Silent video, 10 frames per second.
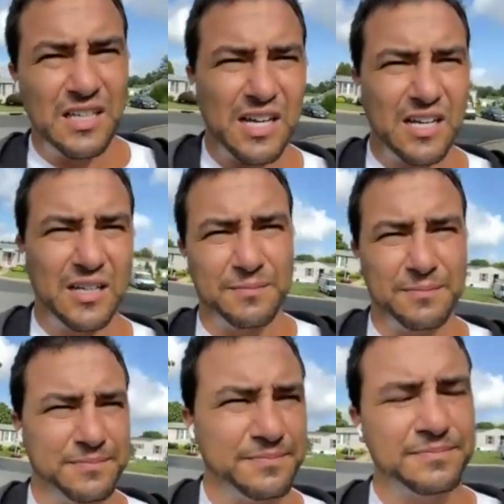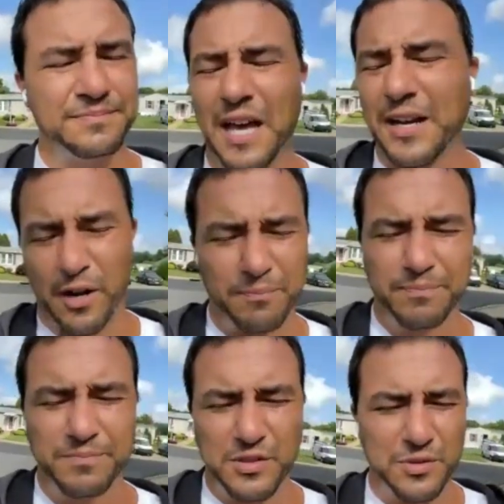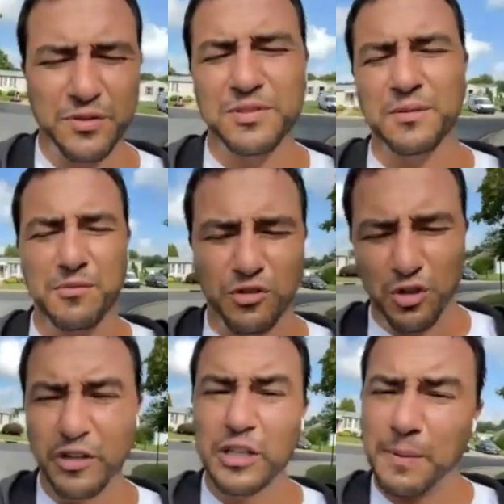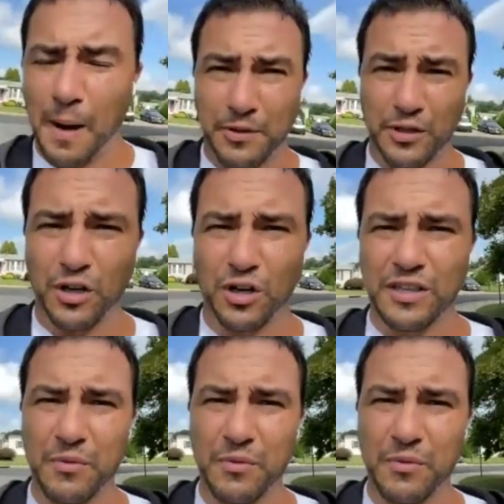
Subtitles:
don't know. She was from some group, really popular girl.